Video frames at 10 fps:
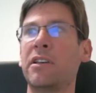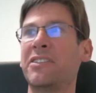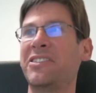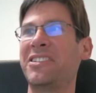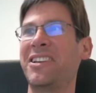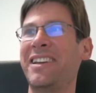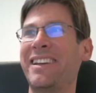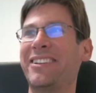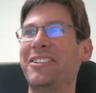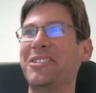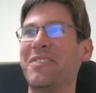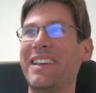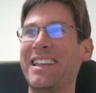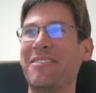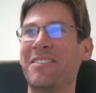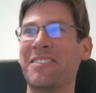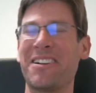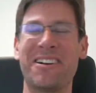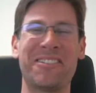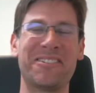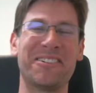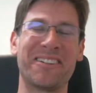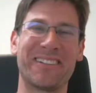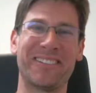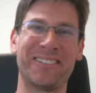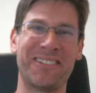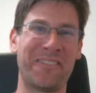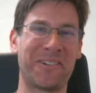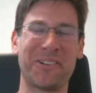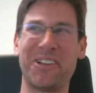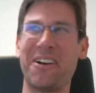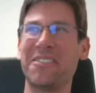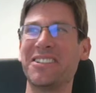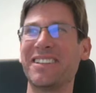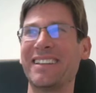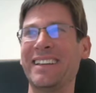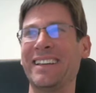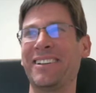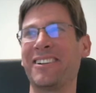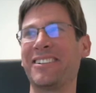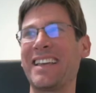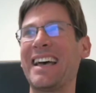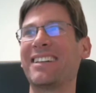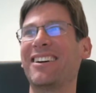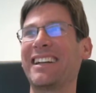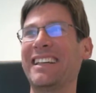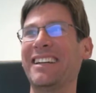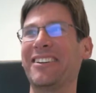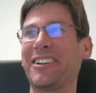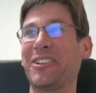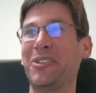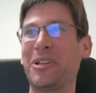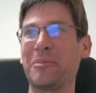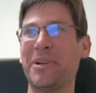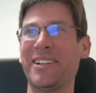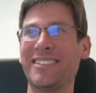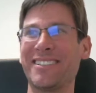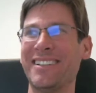She includes many other of her loves in her tagline here, including puns.